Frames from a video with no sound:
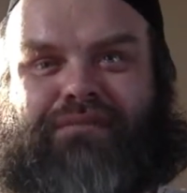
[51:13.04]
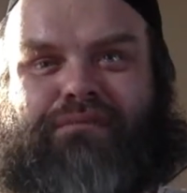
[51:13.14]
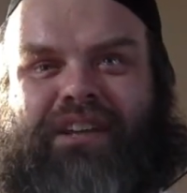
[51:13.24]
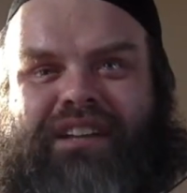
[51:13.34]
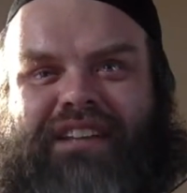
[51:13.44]

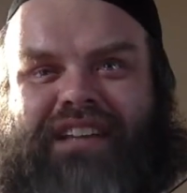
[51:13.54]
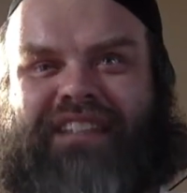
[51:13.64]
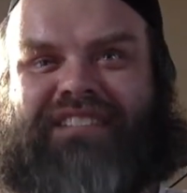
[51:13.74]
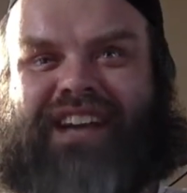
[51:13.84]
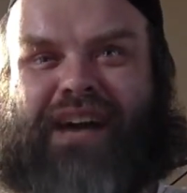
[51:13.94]
what
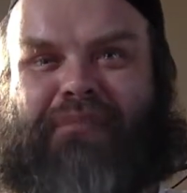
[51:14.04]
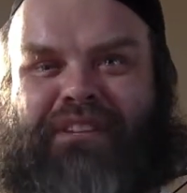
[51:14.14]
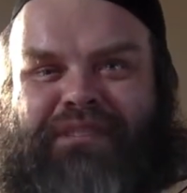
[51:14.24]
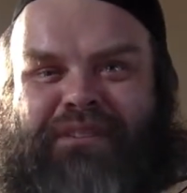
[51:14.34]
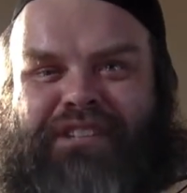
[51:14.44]
tends to
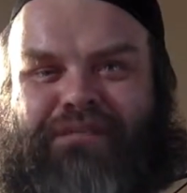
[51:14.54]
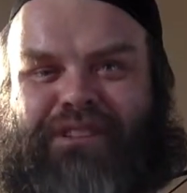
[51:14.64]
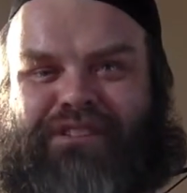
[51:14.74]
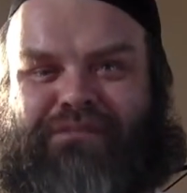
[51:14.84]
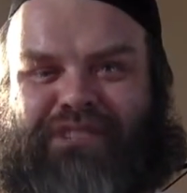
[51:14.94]
happen, especially
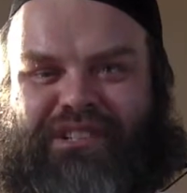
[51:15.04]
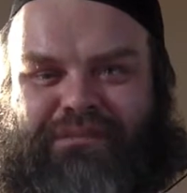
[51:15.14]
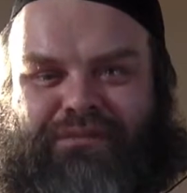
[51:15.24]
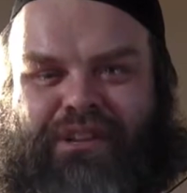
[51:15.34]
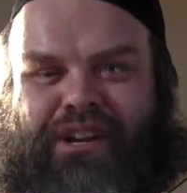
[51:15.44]
with new
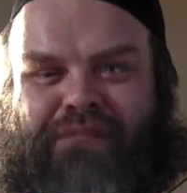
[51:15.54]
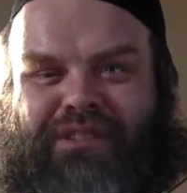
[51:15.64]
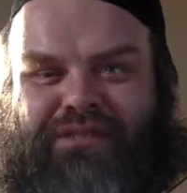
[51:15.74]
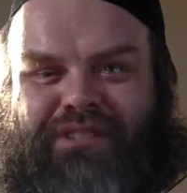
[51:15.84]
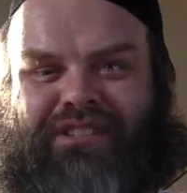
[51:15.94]
Muslims, we come
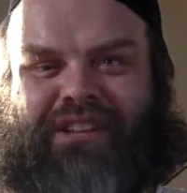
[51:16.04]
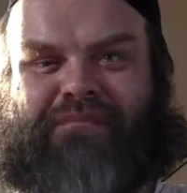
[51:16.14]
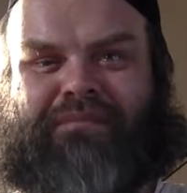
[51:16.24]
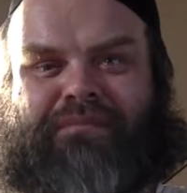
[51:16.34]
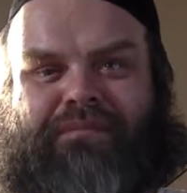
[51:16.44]
into
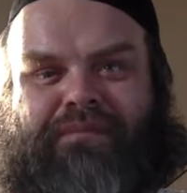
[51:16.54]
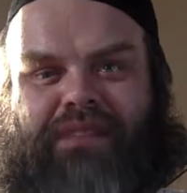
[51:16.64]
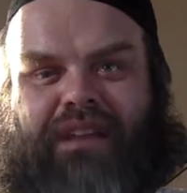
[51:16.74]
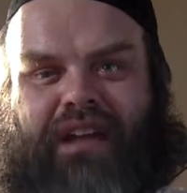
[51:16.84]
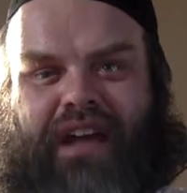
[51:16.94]
Islam
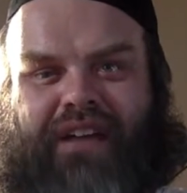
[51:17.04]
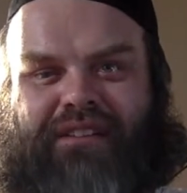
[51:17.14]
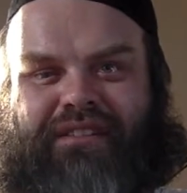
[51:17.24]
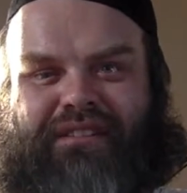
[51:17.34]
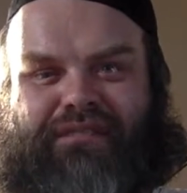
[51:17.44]

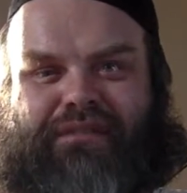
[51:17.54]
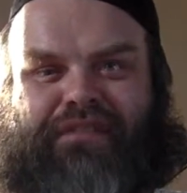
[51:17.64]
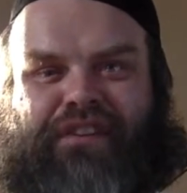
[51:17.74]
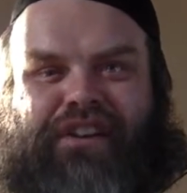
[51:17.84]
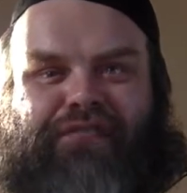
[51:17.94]
and we're
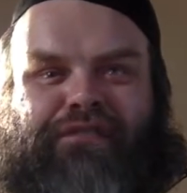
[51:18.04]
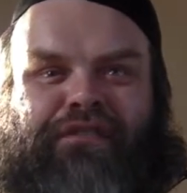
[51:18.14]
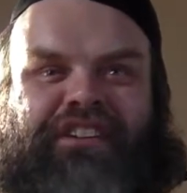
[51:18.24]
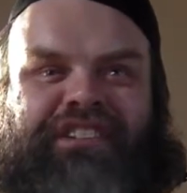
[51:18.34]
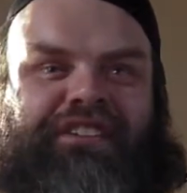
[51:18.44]

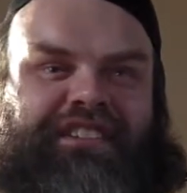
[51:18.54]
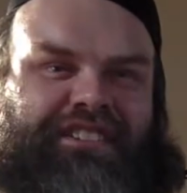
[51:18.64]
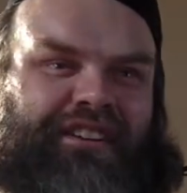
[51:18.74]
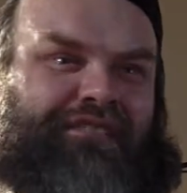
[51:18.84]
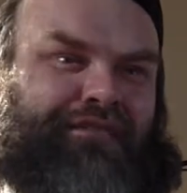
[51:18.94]
very
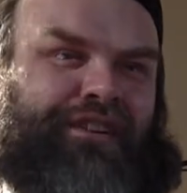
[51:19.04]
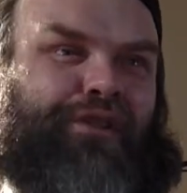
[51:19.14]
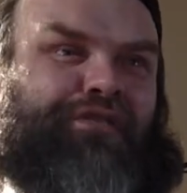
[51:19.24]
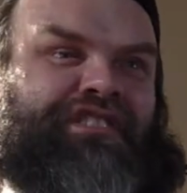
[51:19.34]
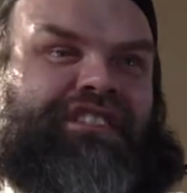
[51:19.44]
zealous, right? We're very
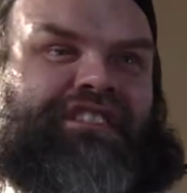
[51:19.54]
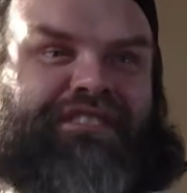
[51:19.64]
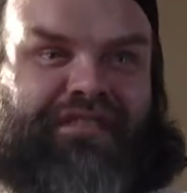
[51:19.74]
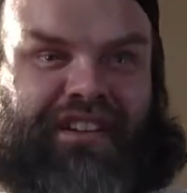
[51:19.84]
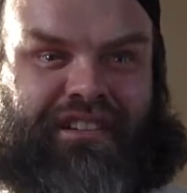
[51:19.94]
overzealous
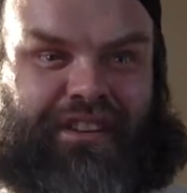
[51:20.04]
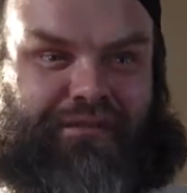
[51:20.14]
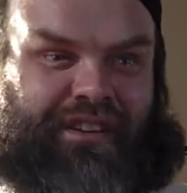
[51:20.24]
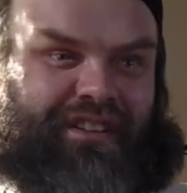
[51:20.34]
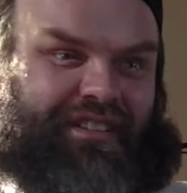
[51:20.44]
of things, aren't
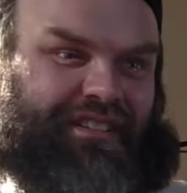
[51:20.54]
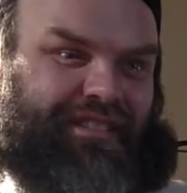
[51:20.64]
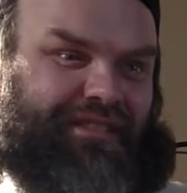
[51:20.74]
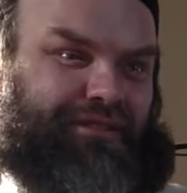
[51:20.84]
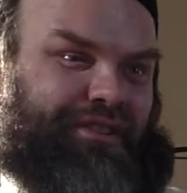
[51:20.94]
we?
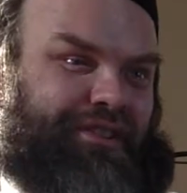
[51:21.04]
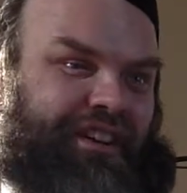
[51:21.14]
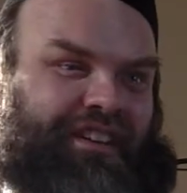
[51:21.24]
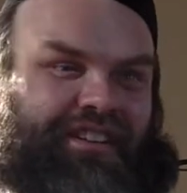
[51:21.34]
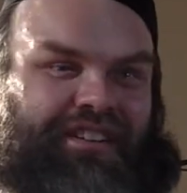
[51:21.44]
To a
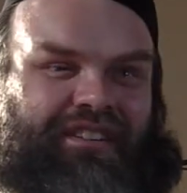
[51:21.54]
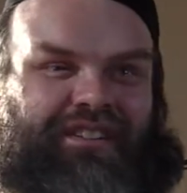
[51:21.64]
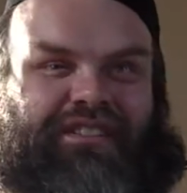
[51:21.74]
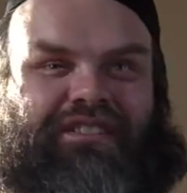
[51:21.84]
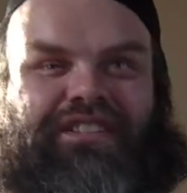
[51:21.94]
degree.
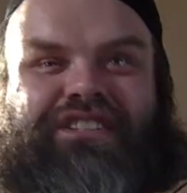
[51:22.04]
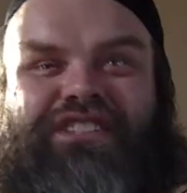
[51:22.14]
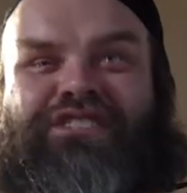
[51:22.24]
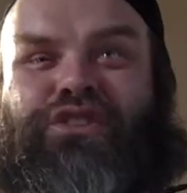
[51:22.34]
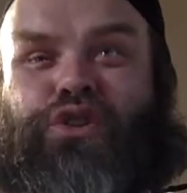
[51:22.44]
This
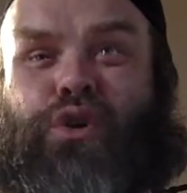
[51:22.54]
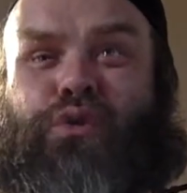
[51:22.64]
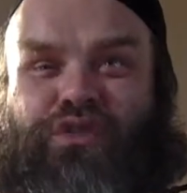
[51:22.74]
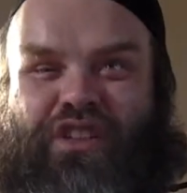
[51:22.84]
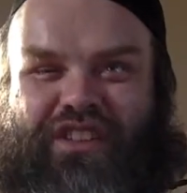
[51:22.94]
is the
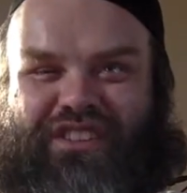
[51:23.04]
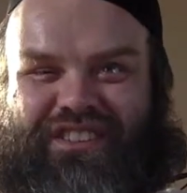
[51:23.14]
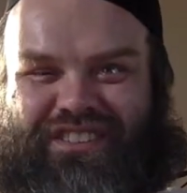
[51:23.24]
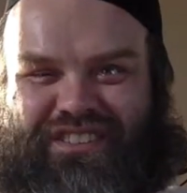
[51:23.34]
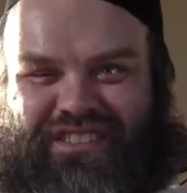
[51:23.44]

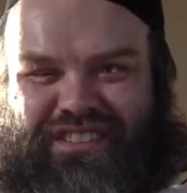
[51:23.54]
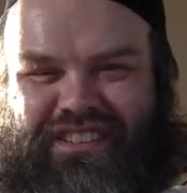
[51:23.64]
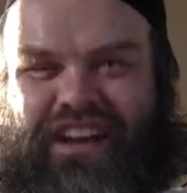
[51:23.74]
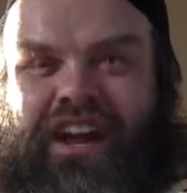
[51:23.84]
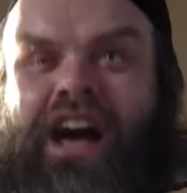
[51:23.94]

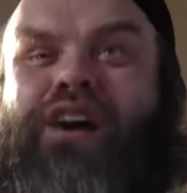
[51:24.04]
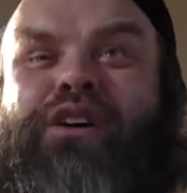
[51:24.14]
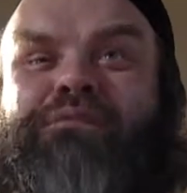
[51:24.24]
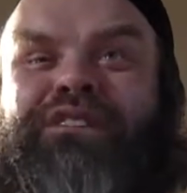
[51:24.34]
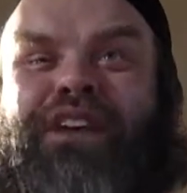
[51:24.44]
truth.
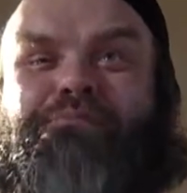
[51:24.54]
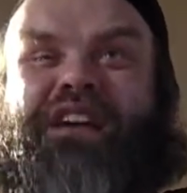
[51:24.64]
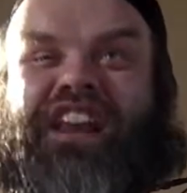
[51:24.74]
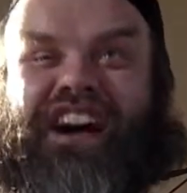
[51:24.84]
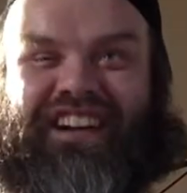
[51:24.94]
Al-haqq min
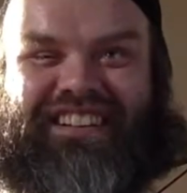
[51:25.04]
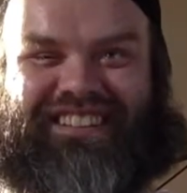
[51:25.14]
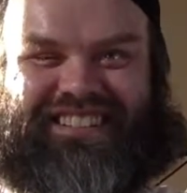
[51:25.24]
Rabbina.